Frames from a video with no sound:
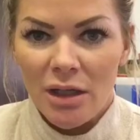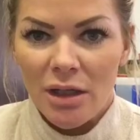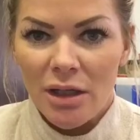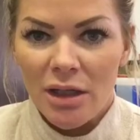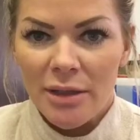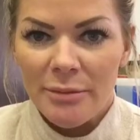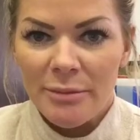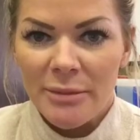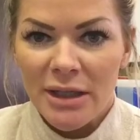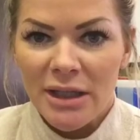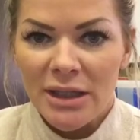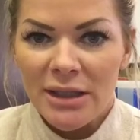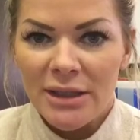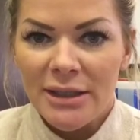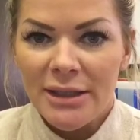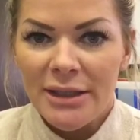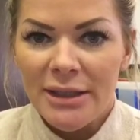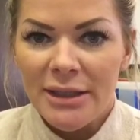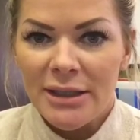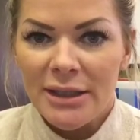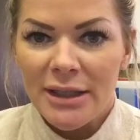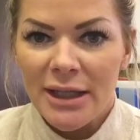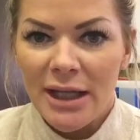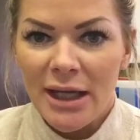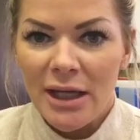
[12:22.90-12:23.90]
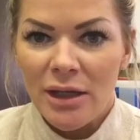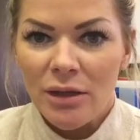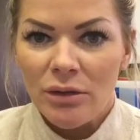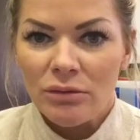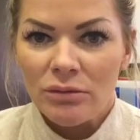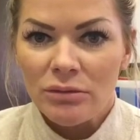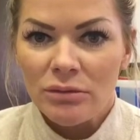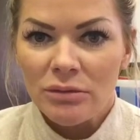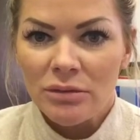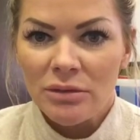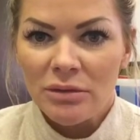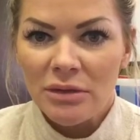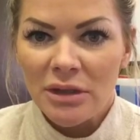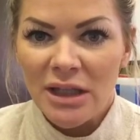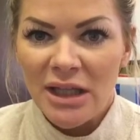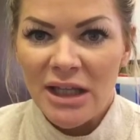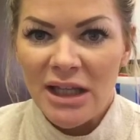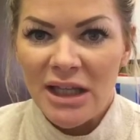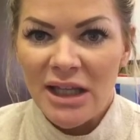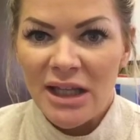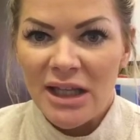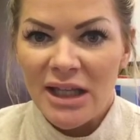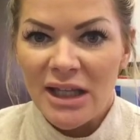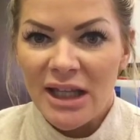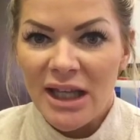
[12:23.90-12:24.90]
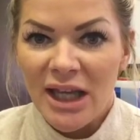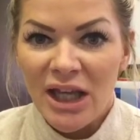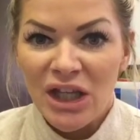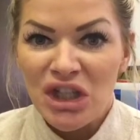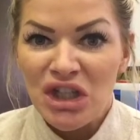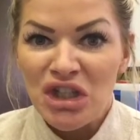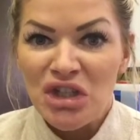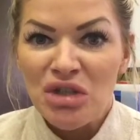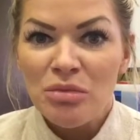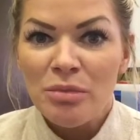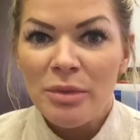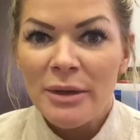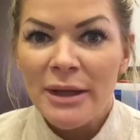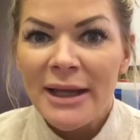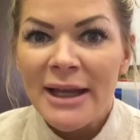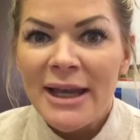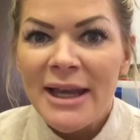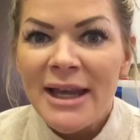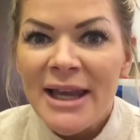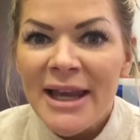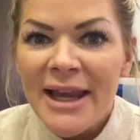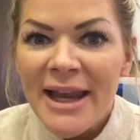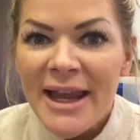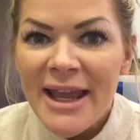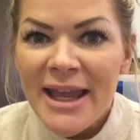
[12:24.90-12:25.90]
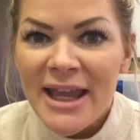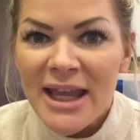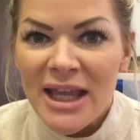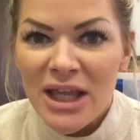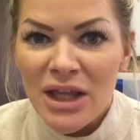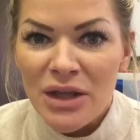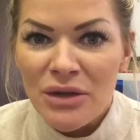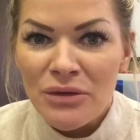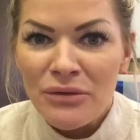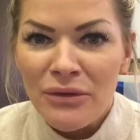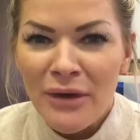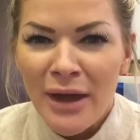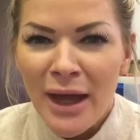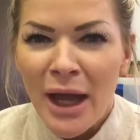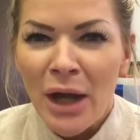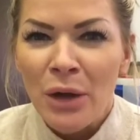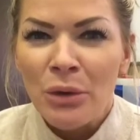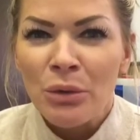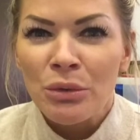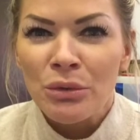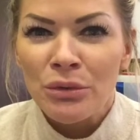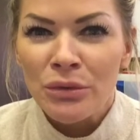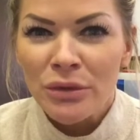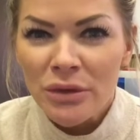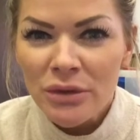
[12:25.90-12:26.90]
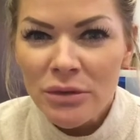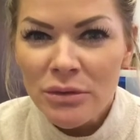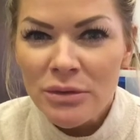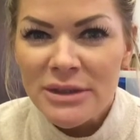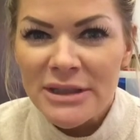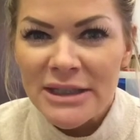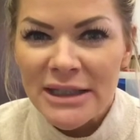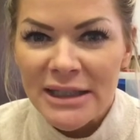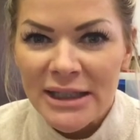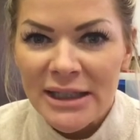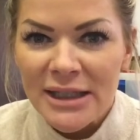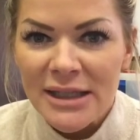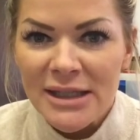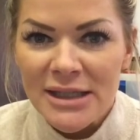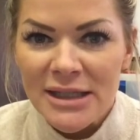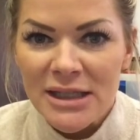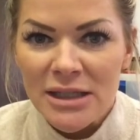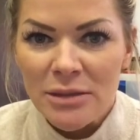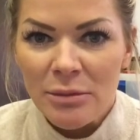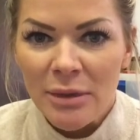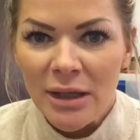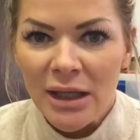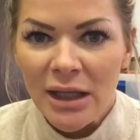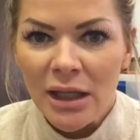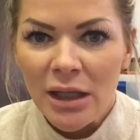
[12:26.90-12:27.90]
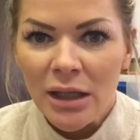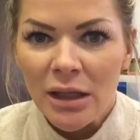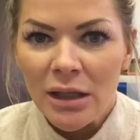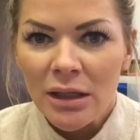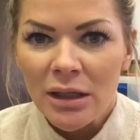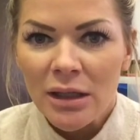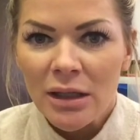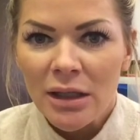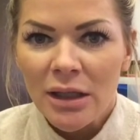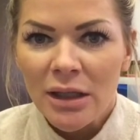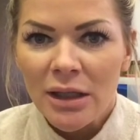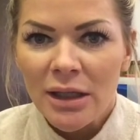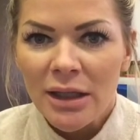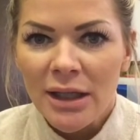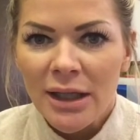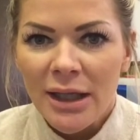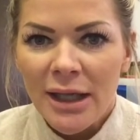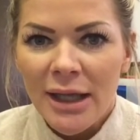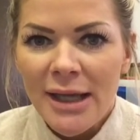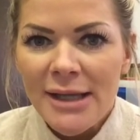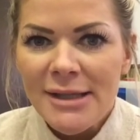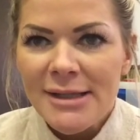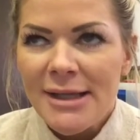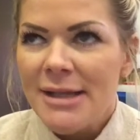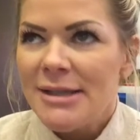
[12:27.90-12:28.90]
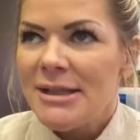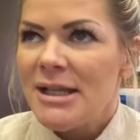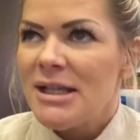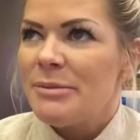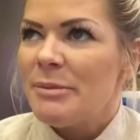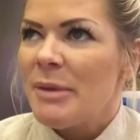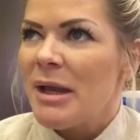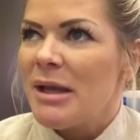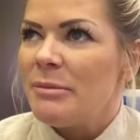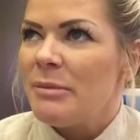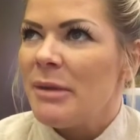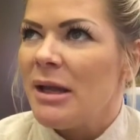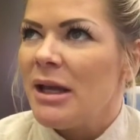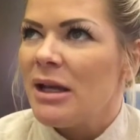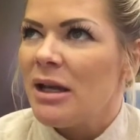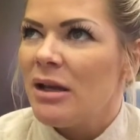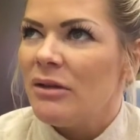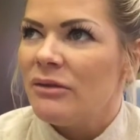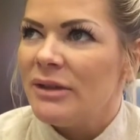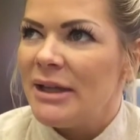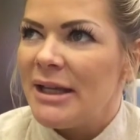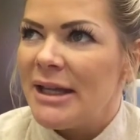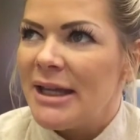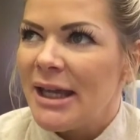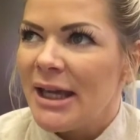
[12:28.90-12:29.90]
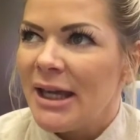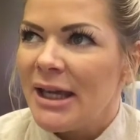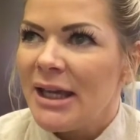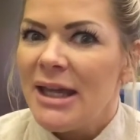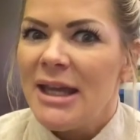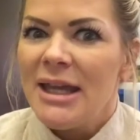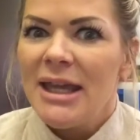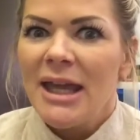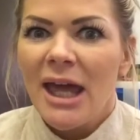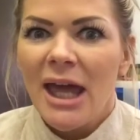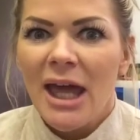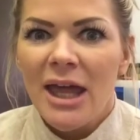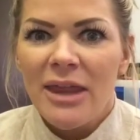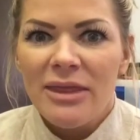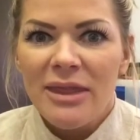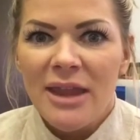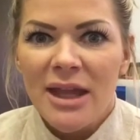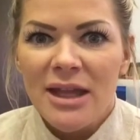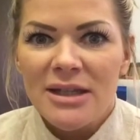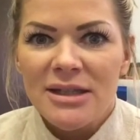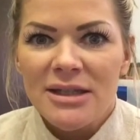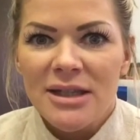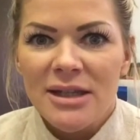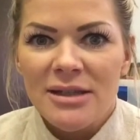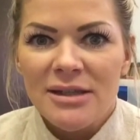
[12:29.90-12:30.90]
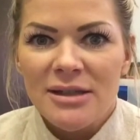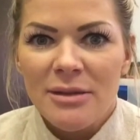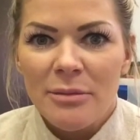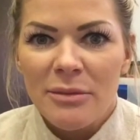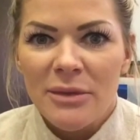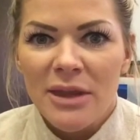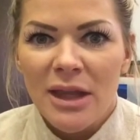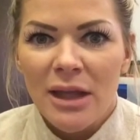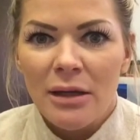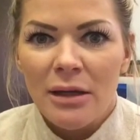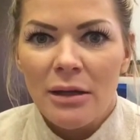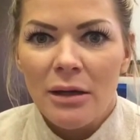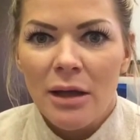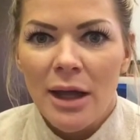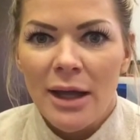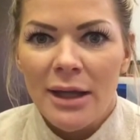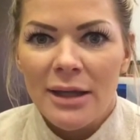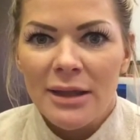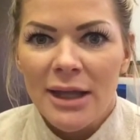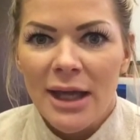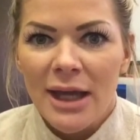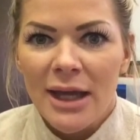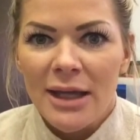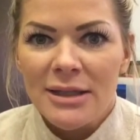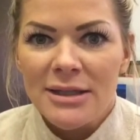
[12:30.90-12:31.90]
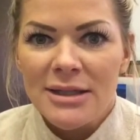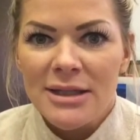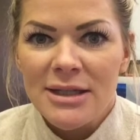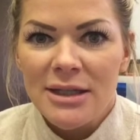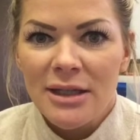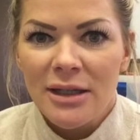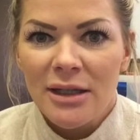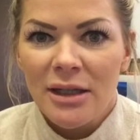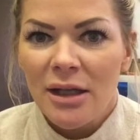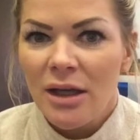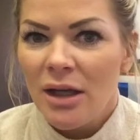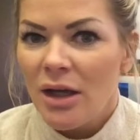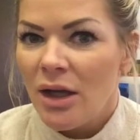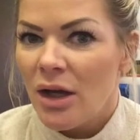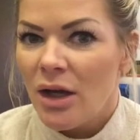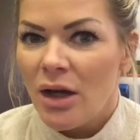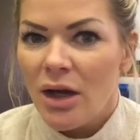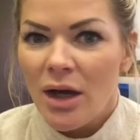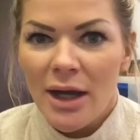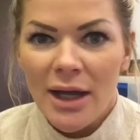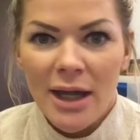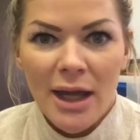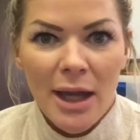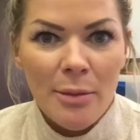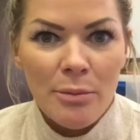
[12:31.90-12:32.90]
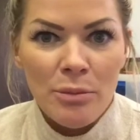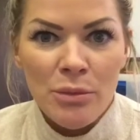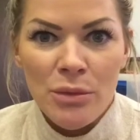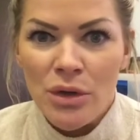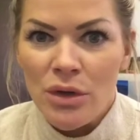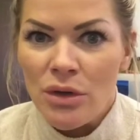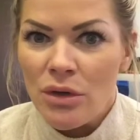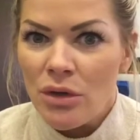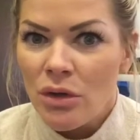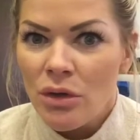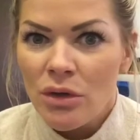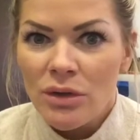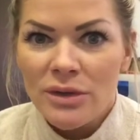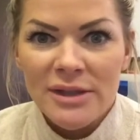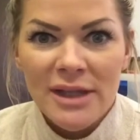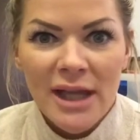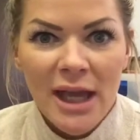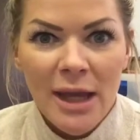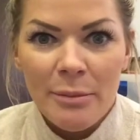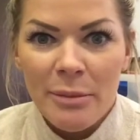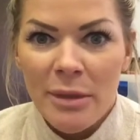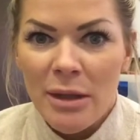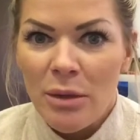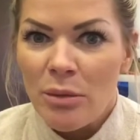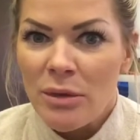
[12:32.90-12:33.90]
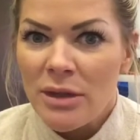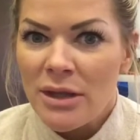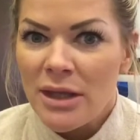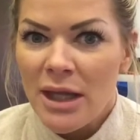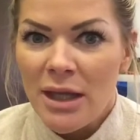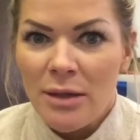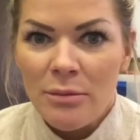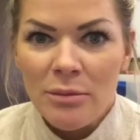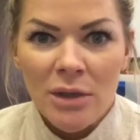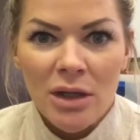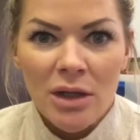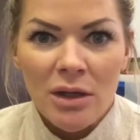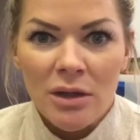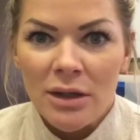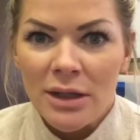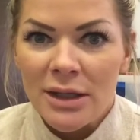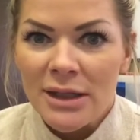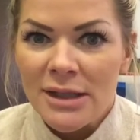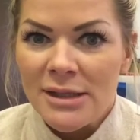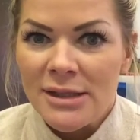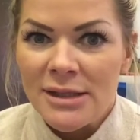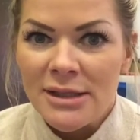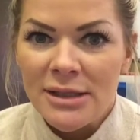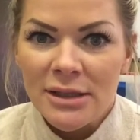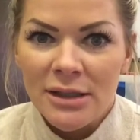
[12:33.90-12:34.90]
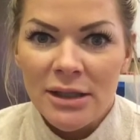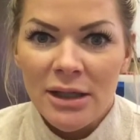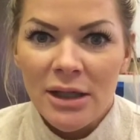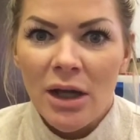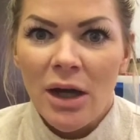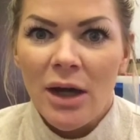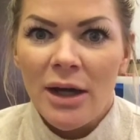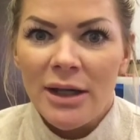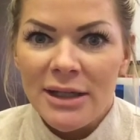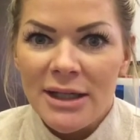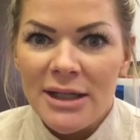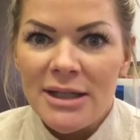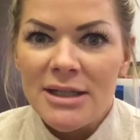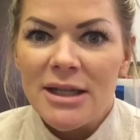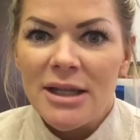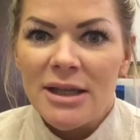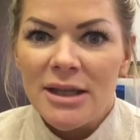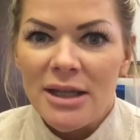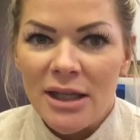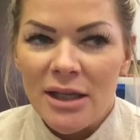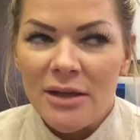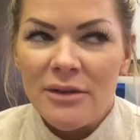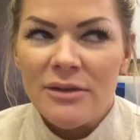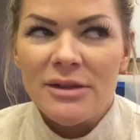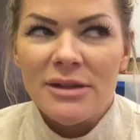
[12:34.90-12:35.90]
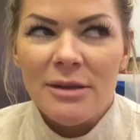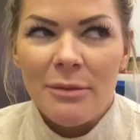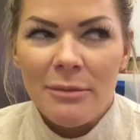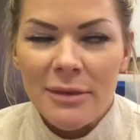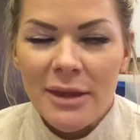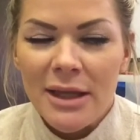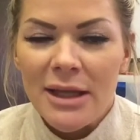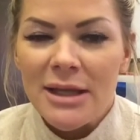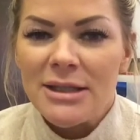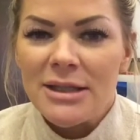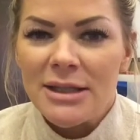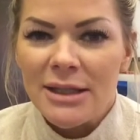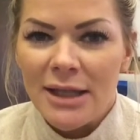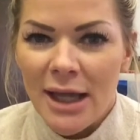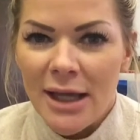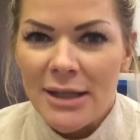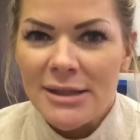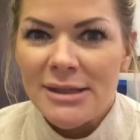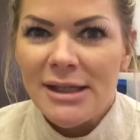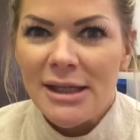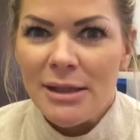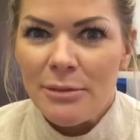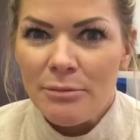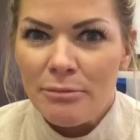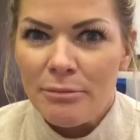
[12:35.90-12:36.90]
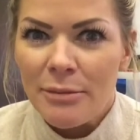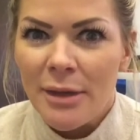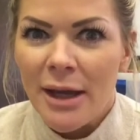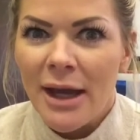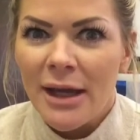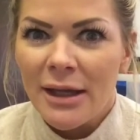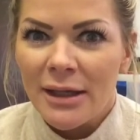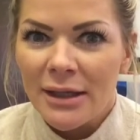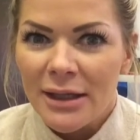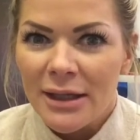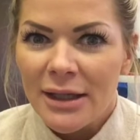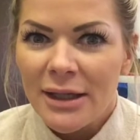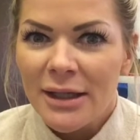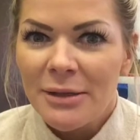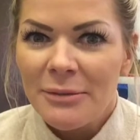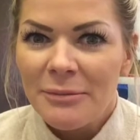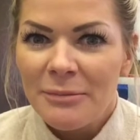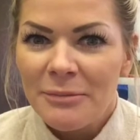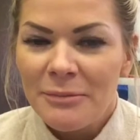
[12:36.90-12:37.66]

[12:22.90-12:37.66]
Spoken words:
I'm clean now. Can you believe how rude he is to me? He says he's made me a lovely cake and then does something like that. I am not happy with him, guys. I need to think of something to get him back.